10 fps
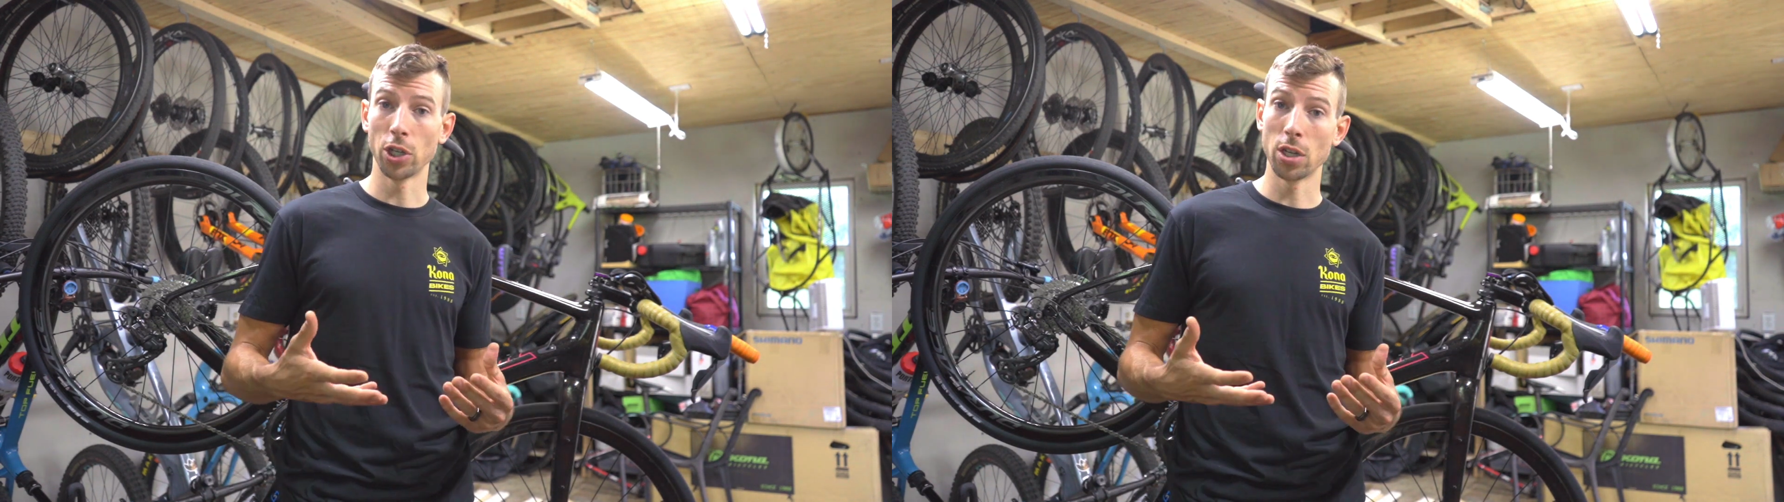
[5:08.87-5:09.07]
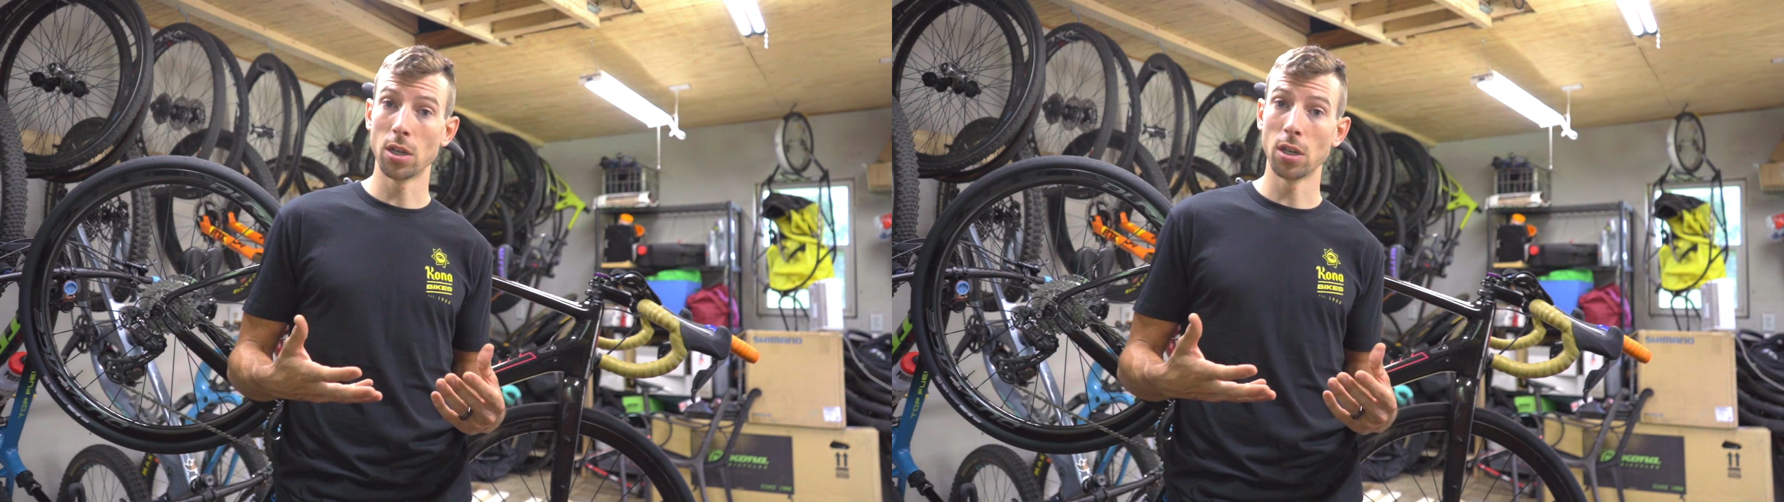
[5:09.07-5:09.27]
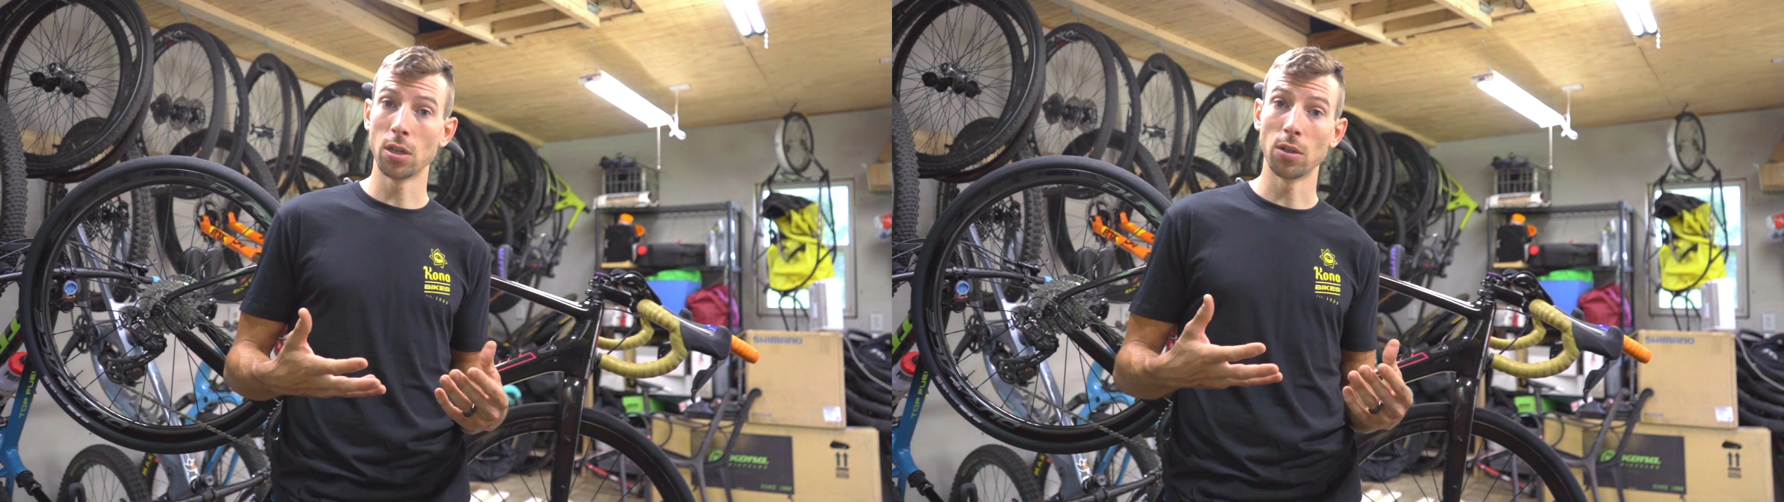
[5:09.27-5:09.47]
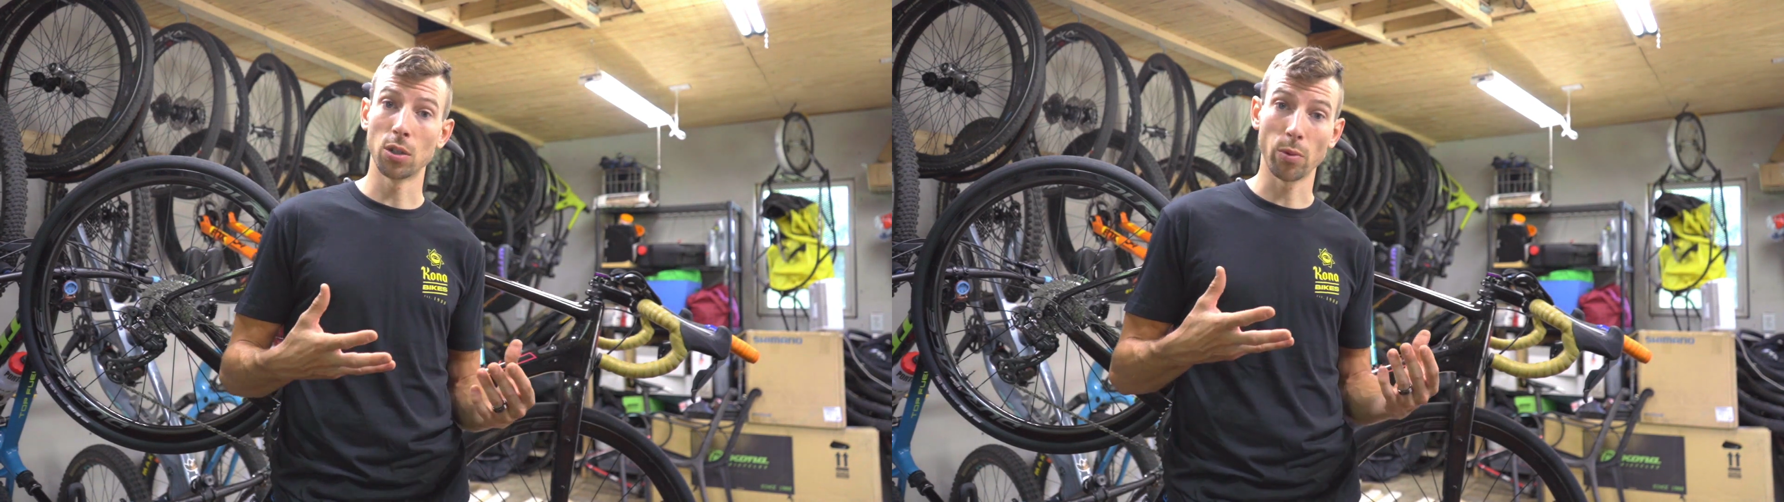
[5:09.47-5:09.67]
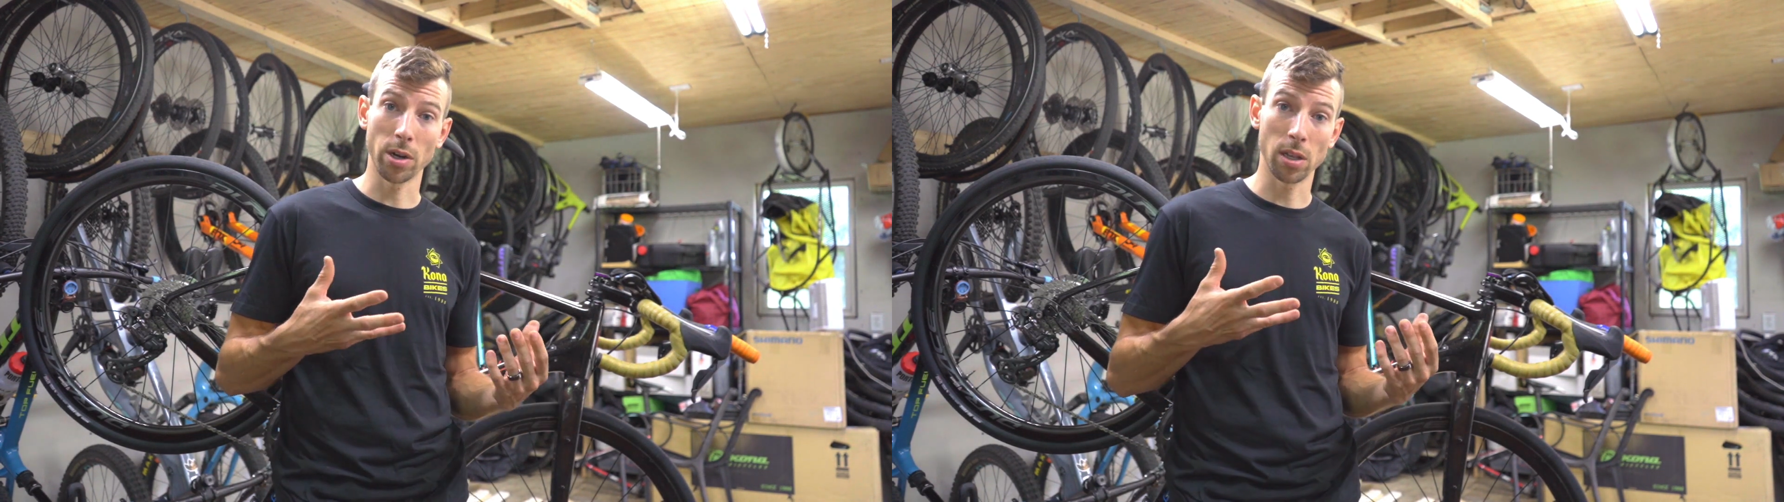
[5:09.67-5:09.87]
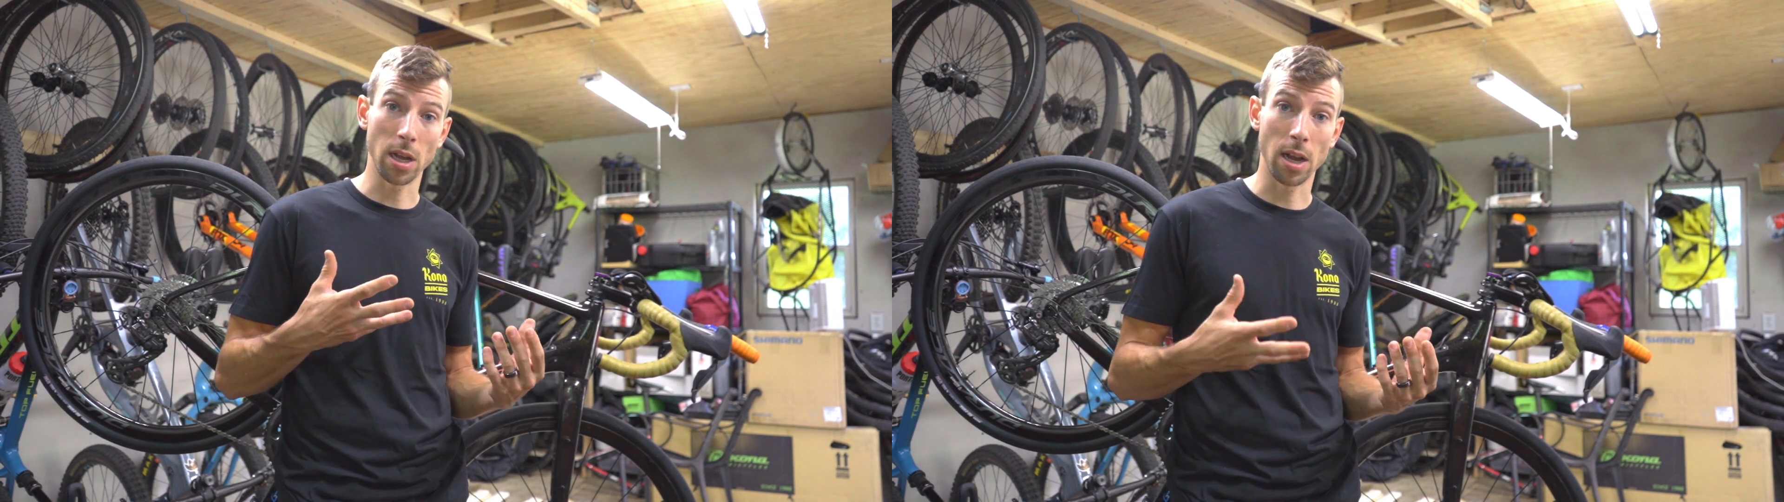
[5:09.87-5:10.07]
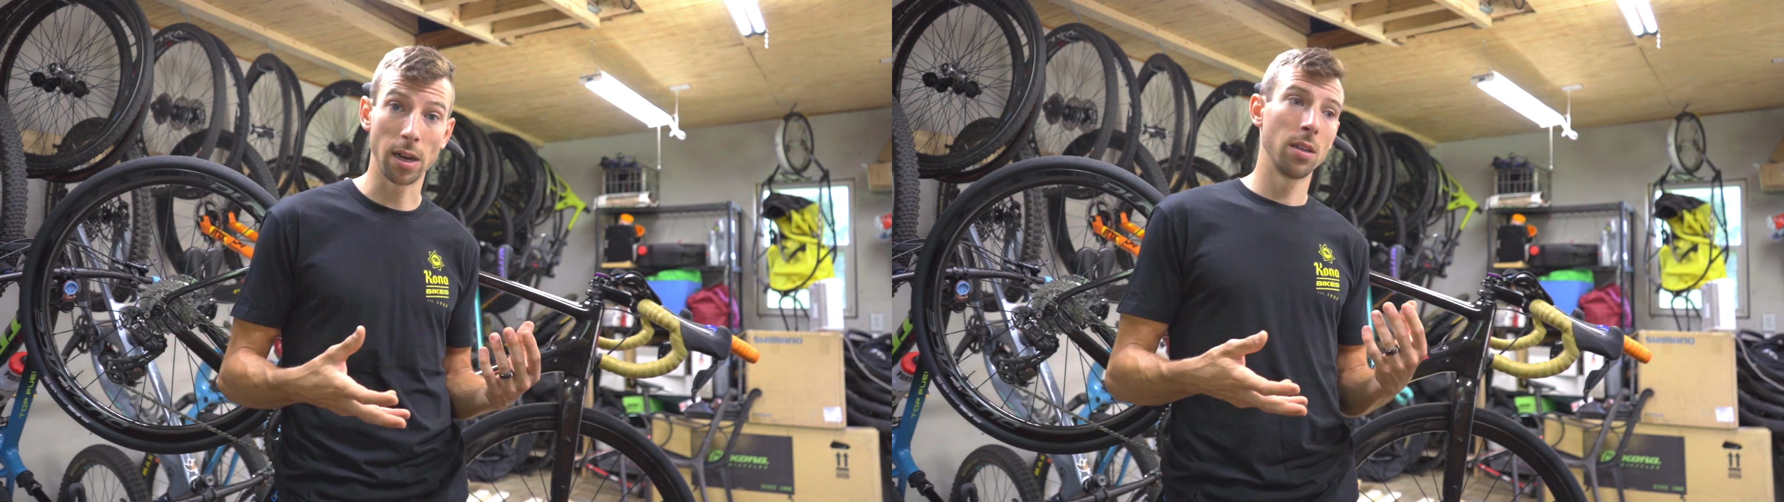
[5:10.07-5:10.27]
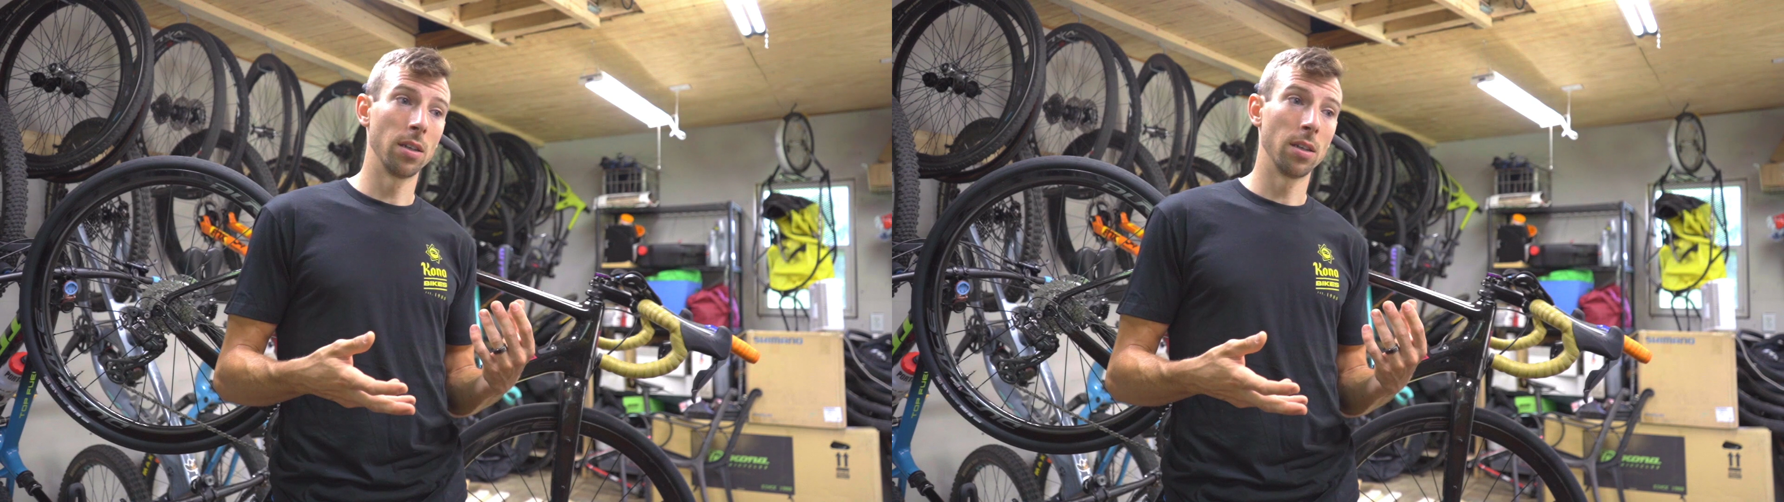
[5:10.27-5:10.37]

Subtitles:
Virginia, you sweat a lot.